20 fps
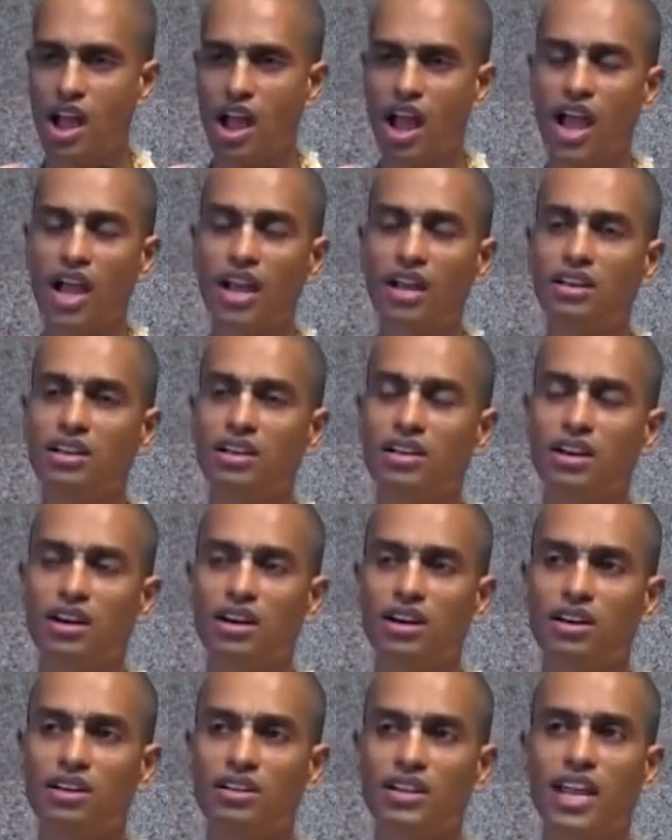and
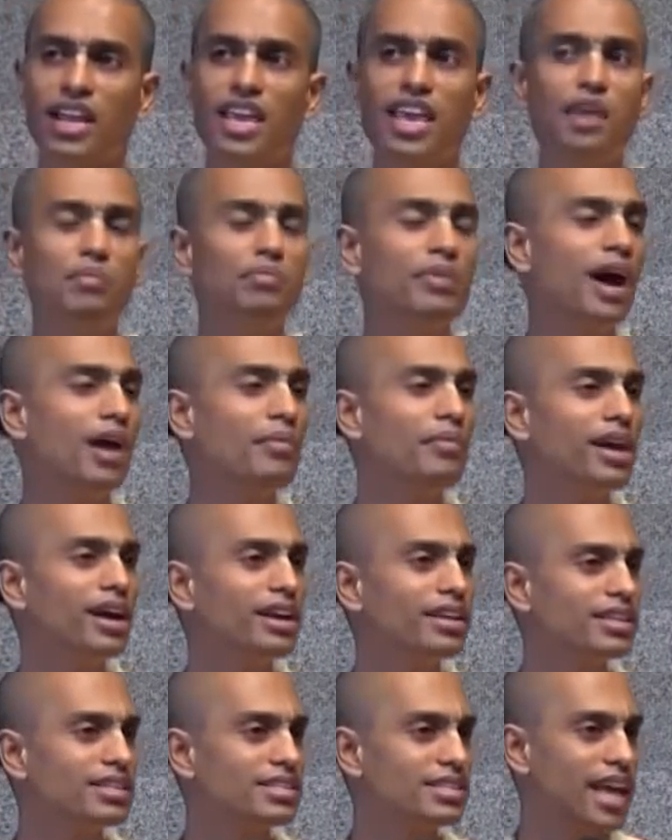they keep coming
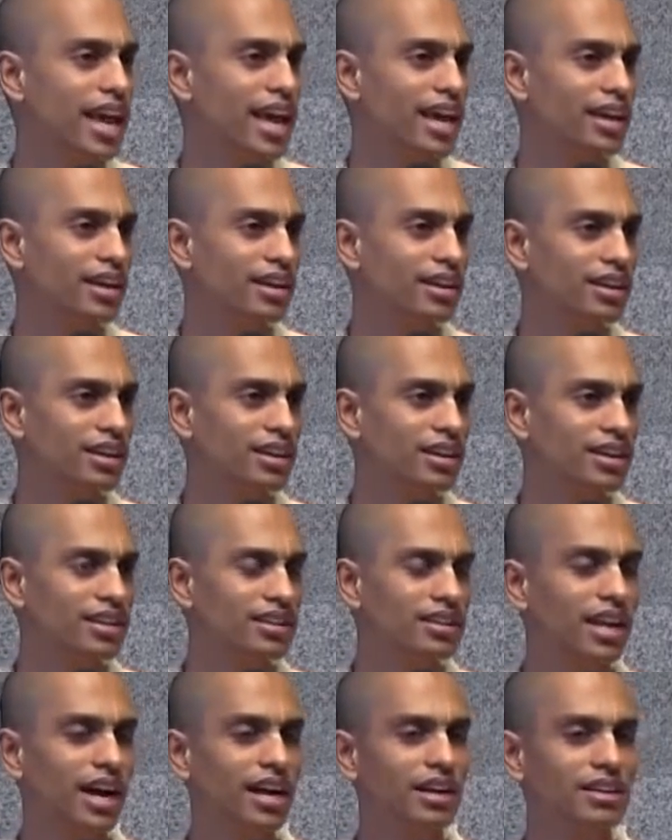and they're saying
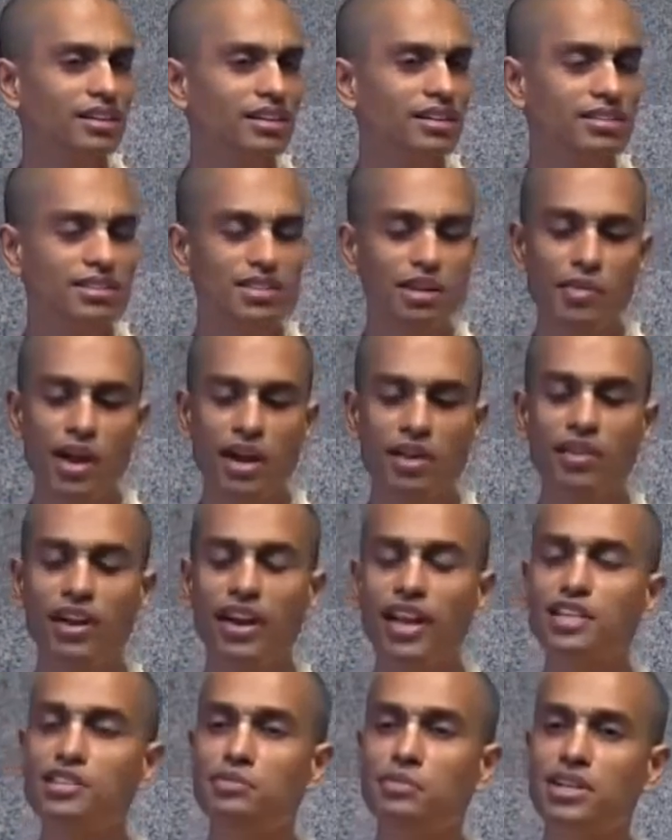that some
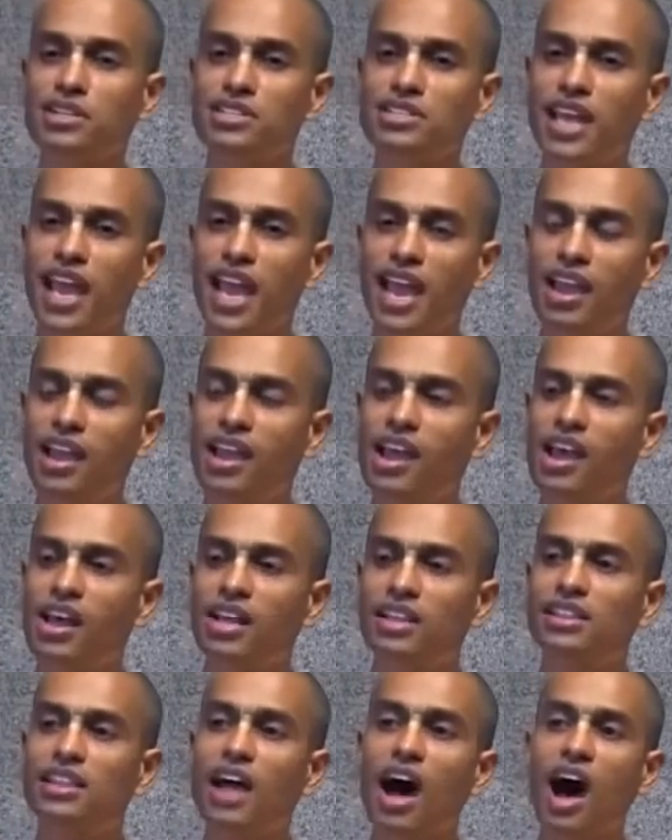advertisements say,
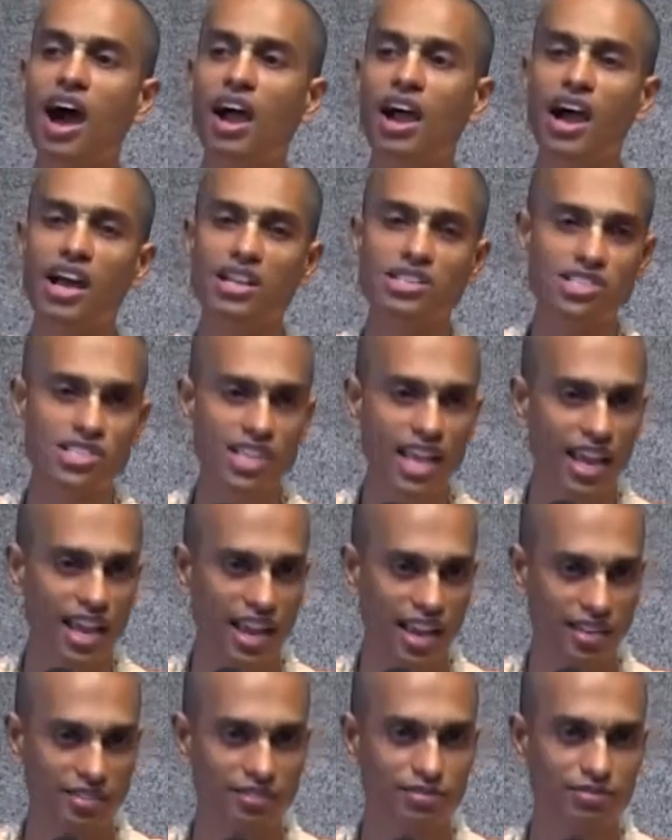Daag Acche
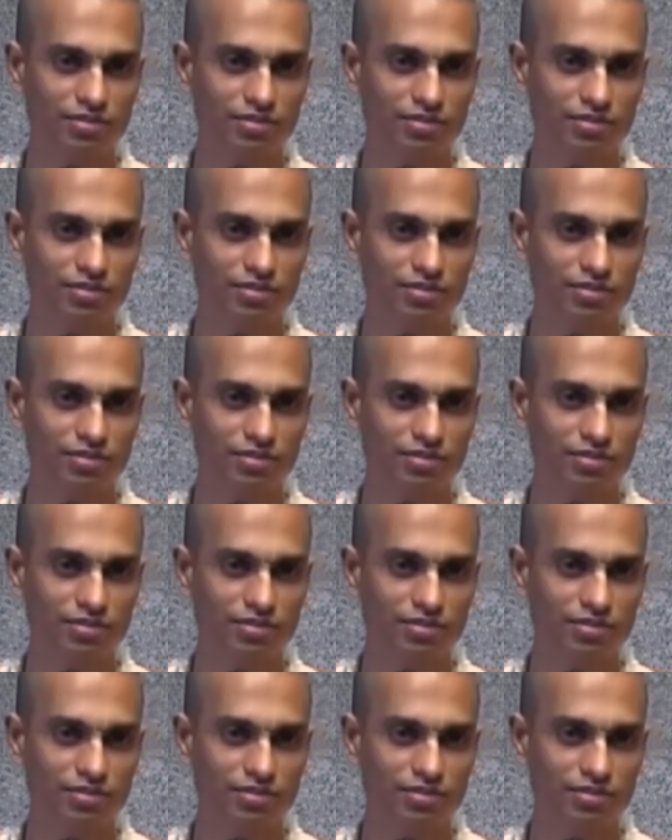Hai.